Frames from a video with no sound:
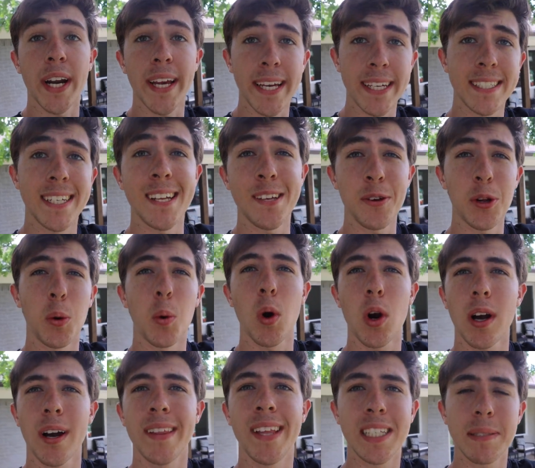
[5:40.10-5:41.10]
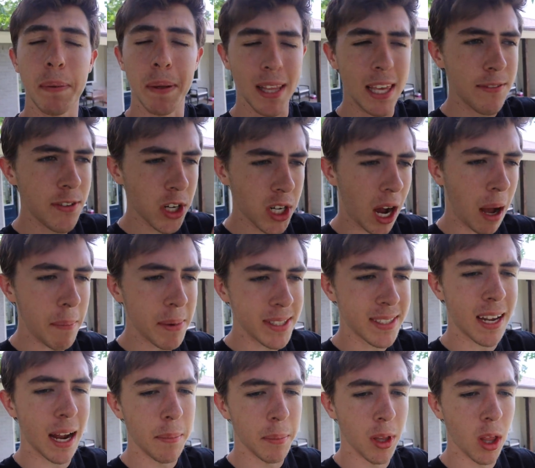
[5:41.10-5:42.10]
gonna continue to work on this, but leave your
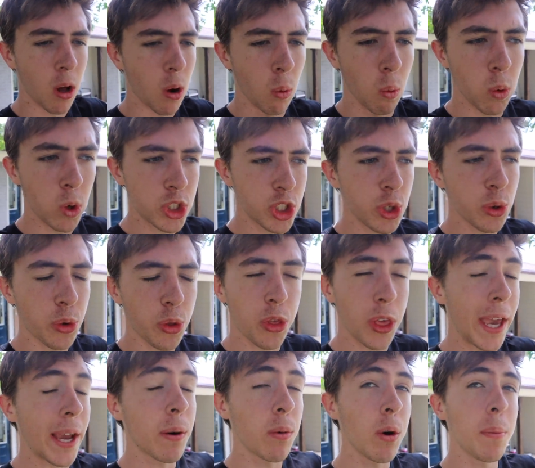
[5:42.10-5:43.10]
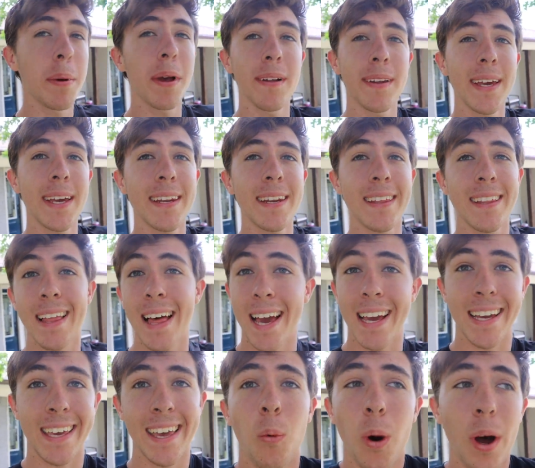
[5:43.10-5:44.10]
comments down below what you think we're building,
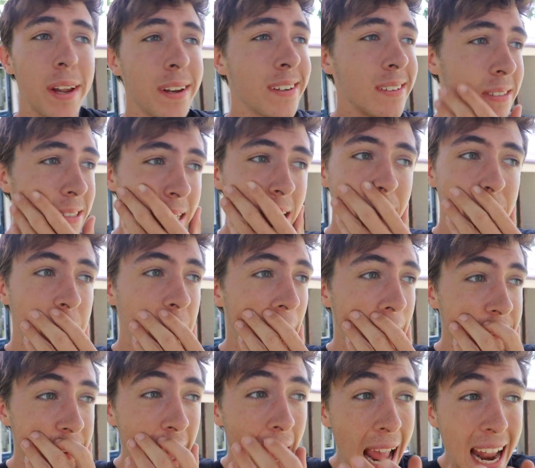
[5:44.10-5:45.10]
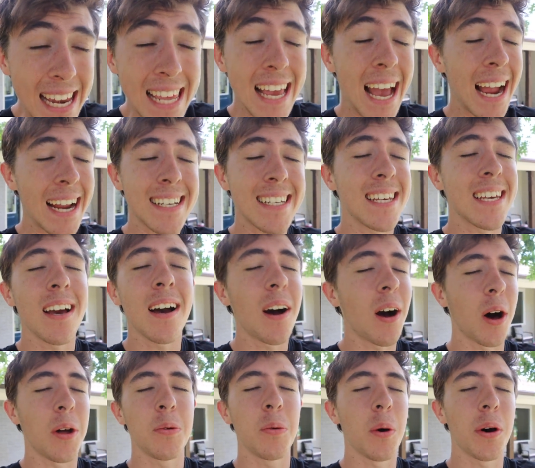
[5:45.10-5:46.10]
like what, if you have any idea
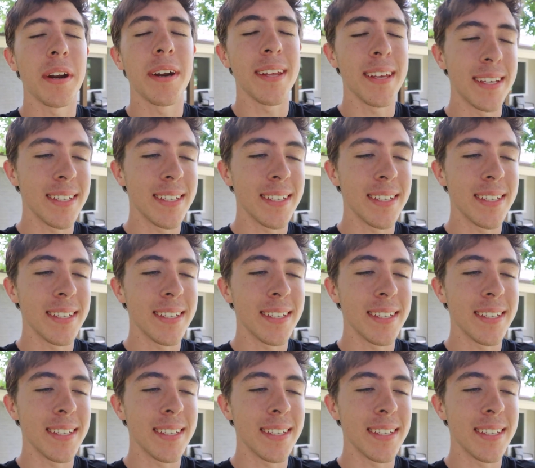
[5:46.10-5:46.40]
on what it